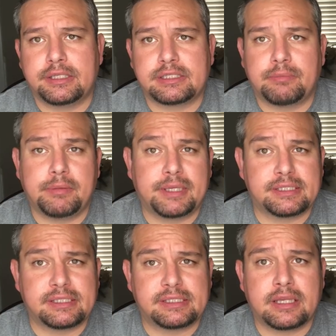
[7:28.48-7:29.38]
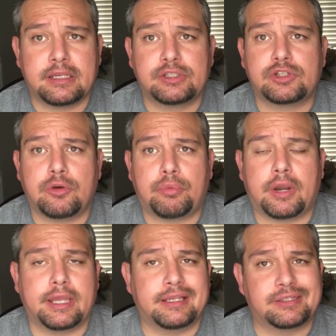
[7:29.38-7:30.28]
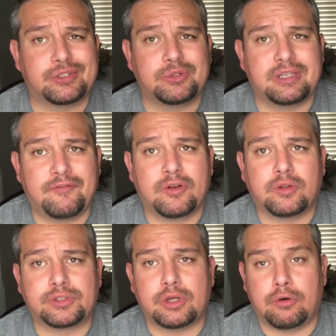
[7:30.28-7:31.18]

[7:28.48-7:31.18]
is simply because the sun is so bright and it's so difficult to